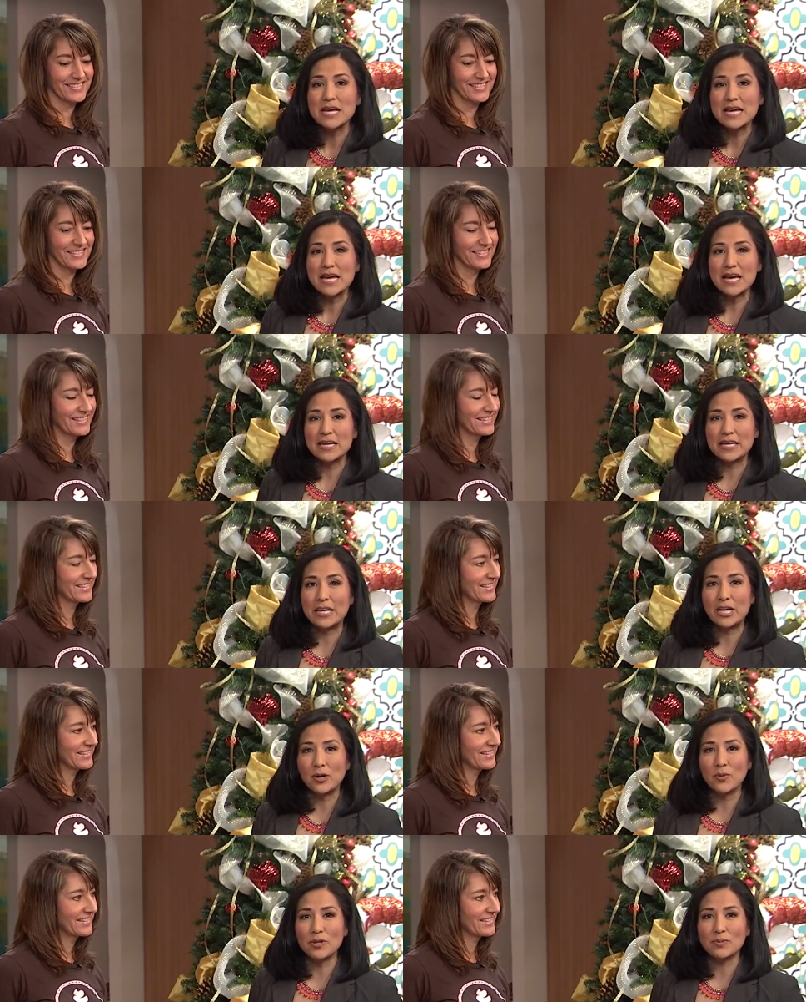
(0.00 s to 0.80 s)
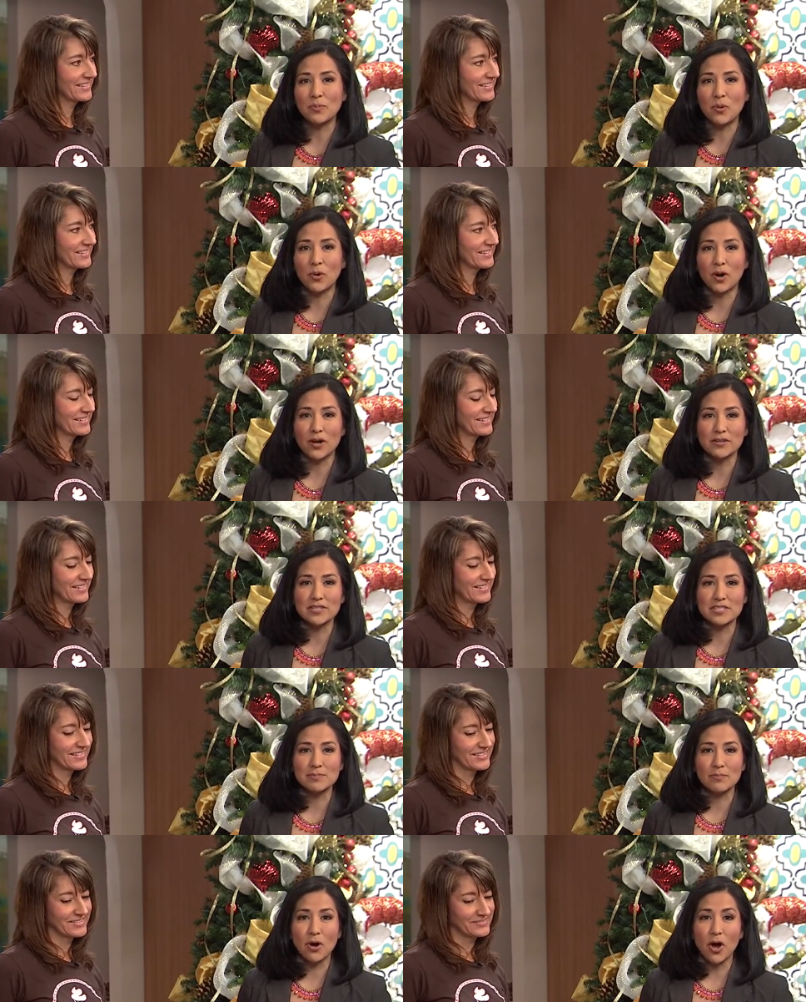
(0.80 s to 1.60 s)
Speaker 1: And here with more on
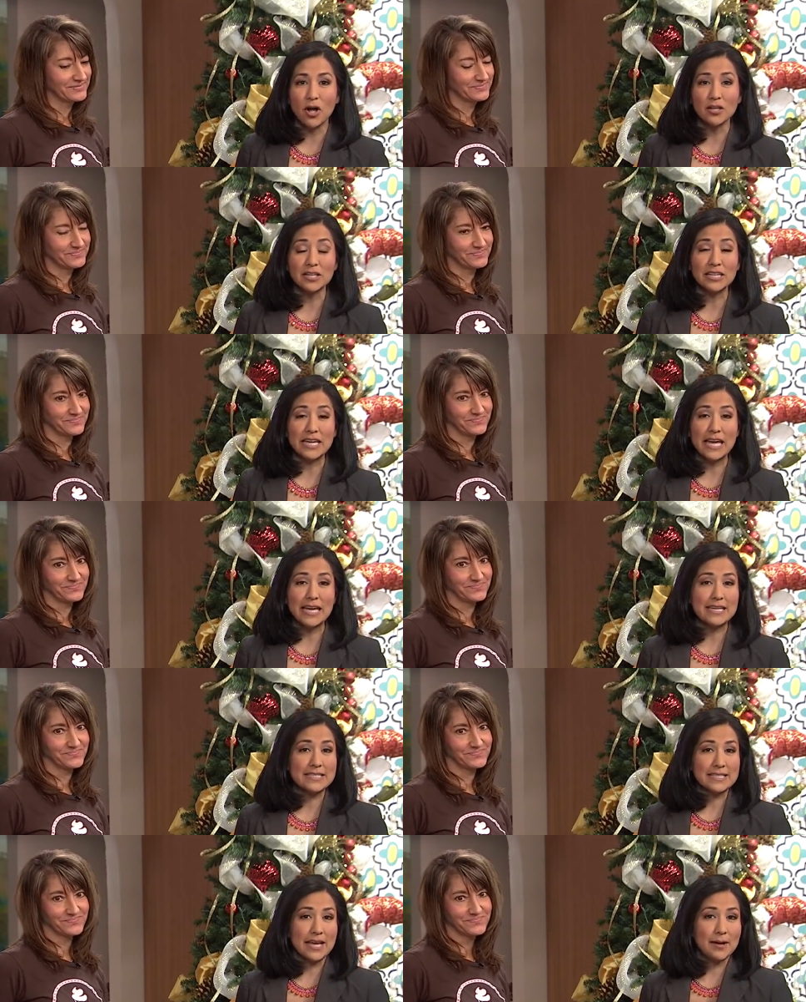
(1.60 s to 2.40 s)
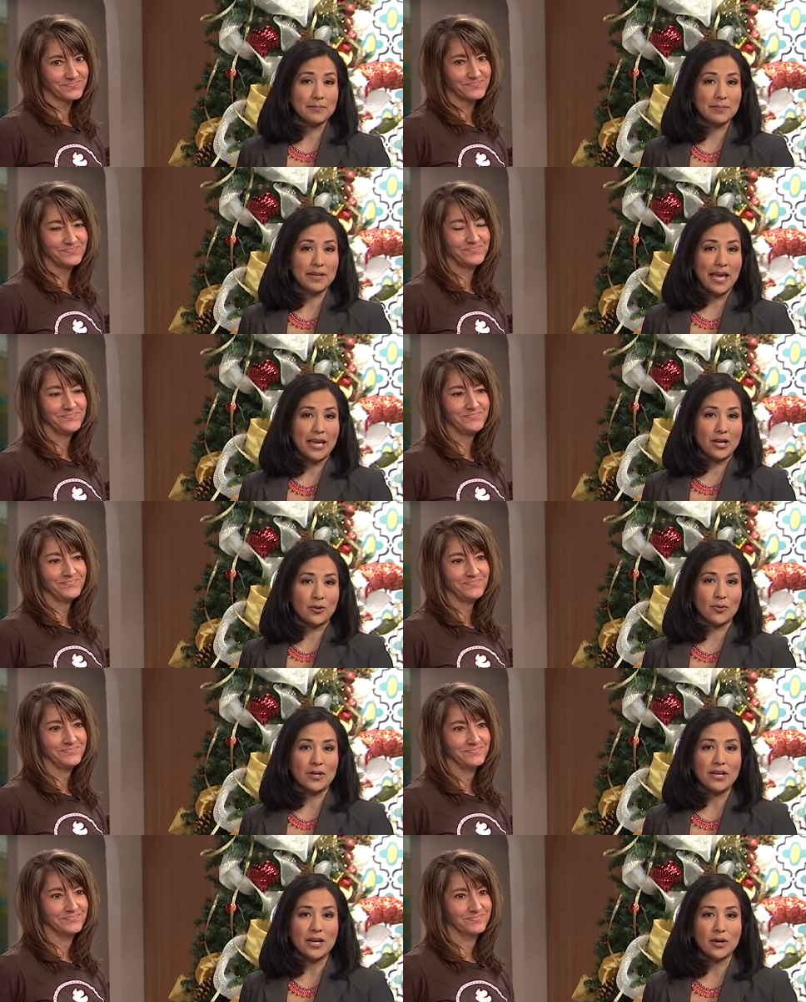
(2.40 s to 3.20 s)
Smallcakes
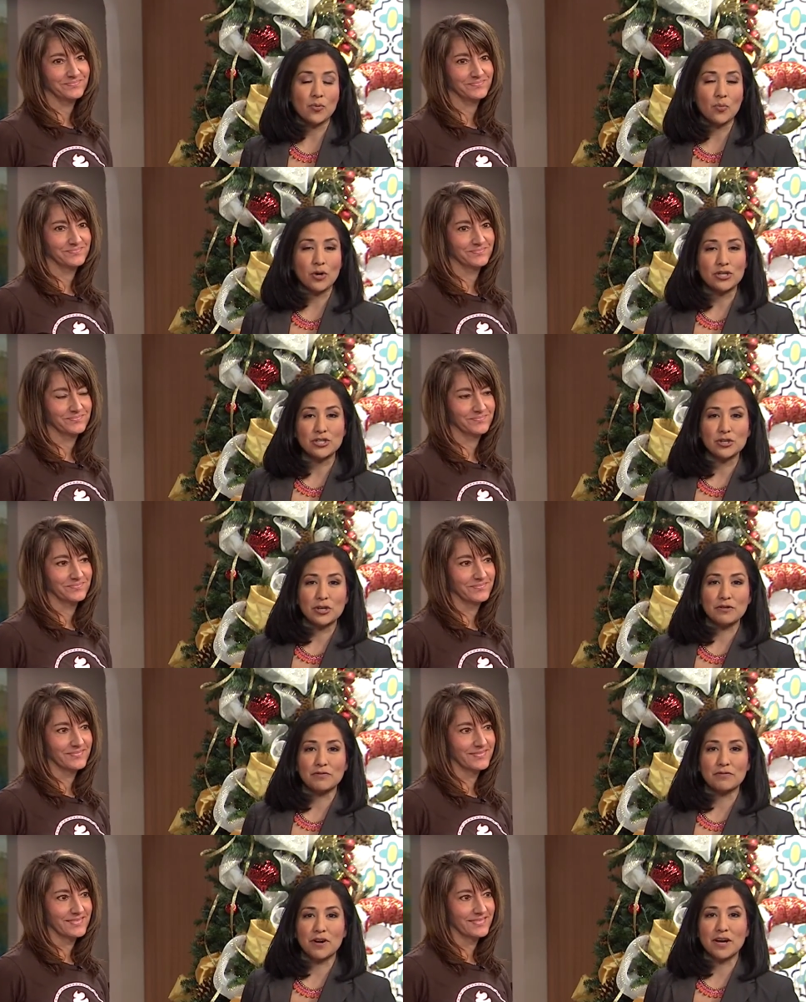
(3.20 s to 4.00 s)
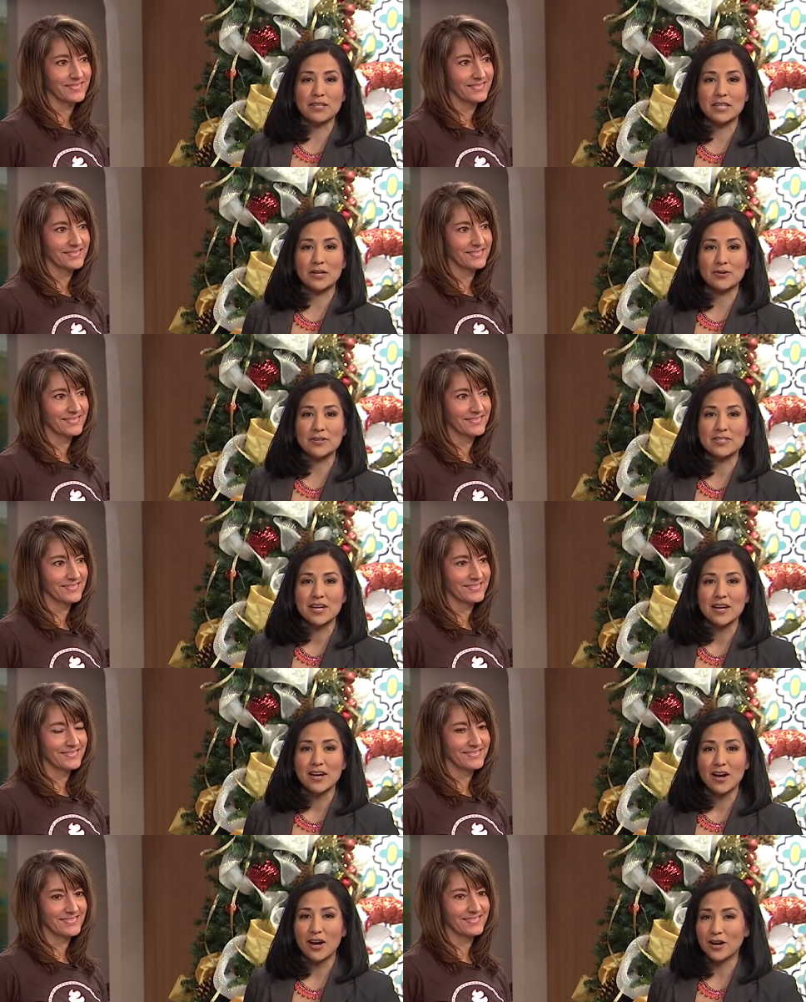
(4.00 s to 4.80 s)
Cupcakery and what you can find there is
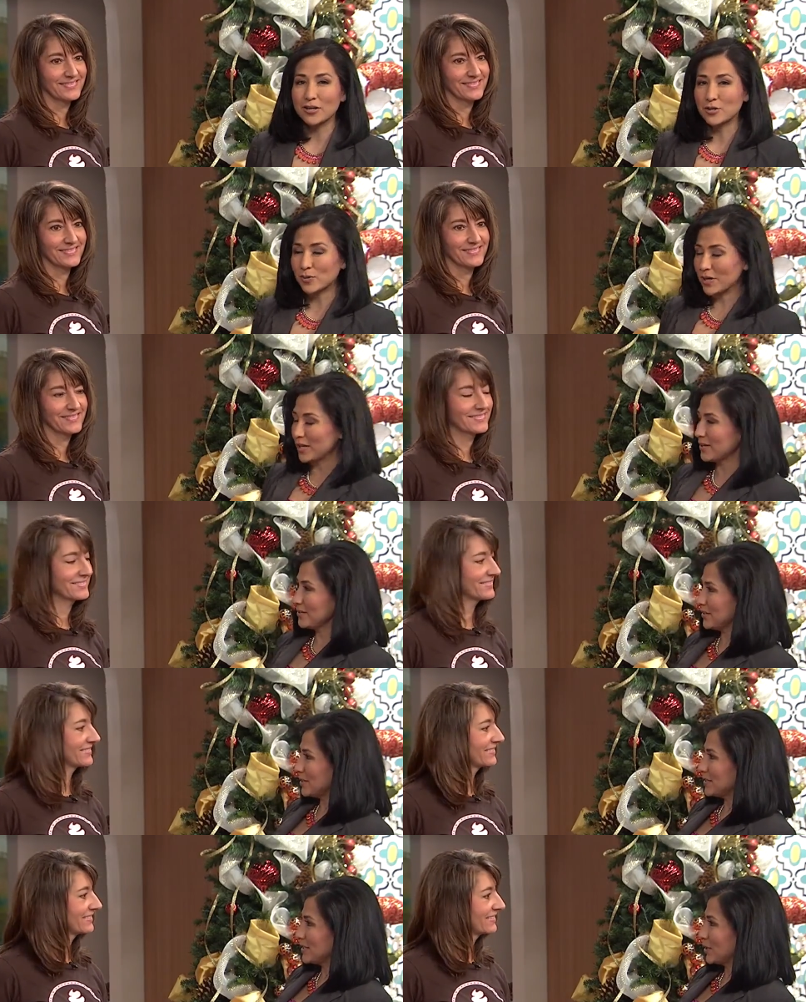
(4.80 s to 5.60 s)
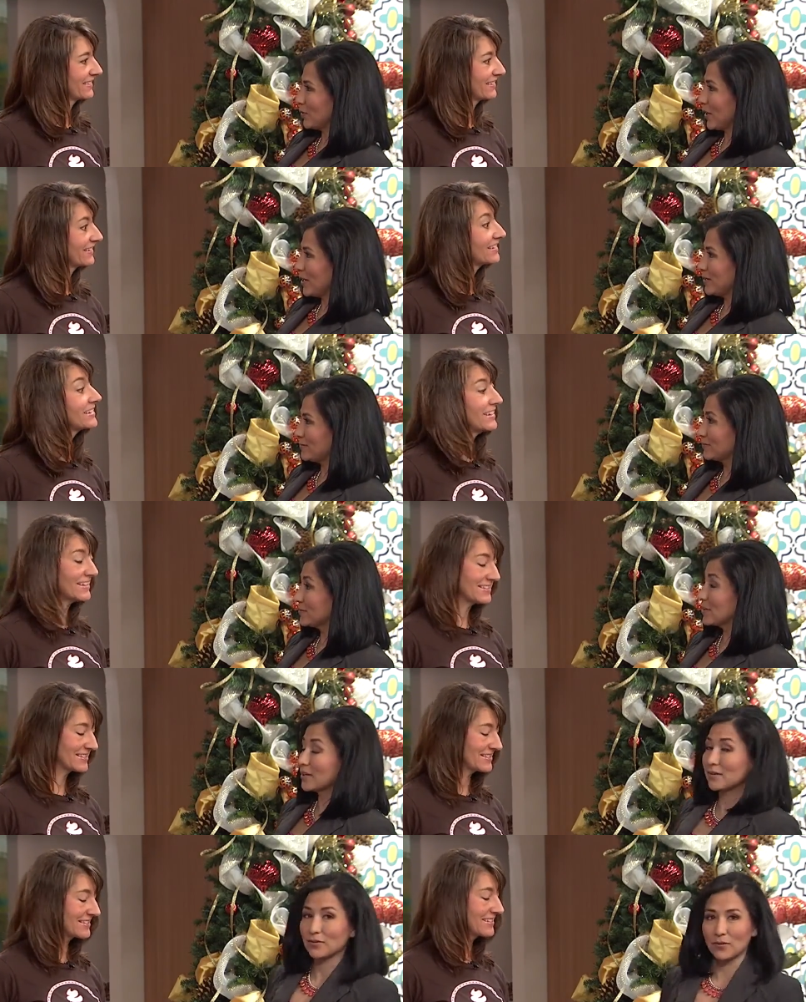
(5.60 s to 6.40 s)
Andrea, did I say that right?
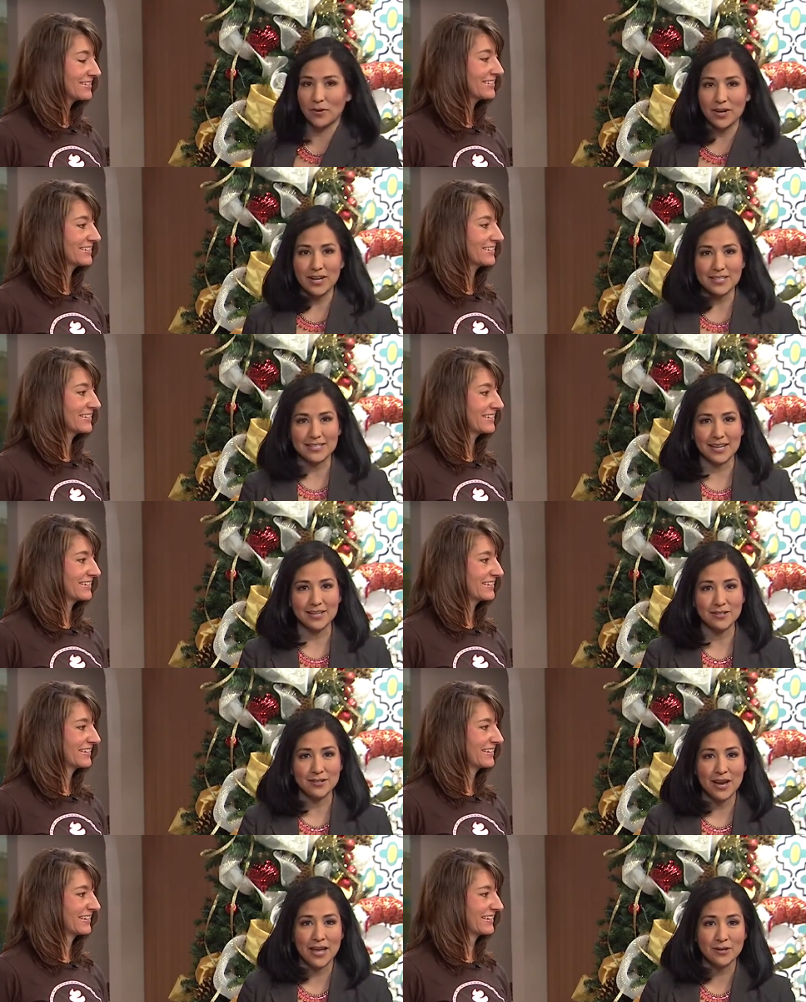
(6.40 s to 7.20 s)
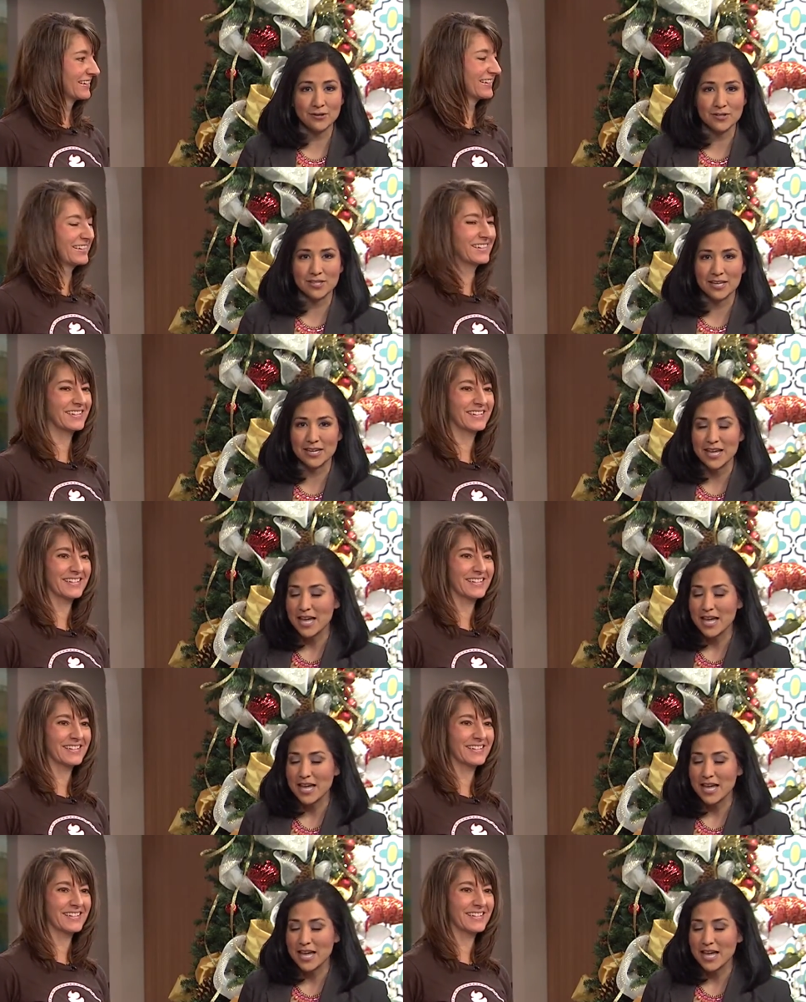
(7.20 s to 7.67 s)
Yes. Great. And Henderson,